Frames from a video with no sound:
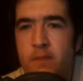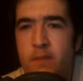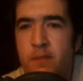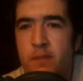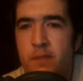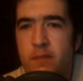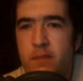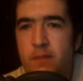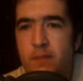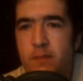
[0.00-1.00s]

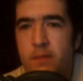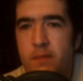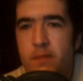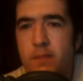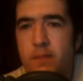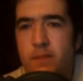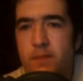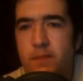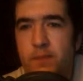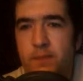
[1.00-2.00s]

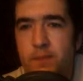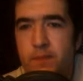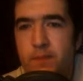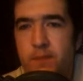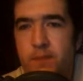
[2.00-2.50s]
[no speech]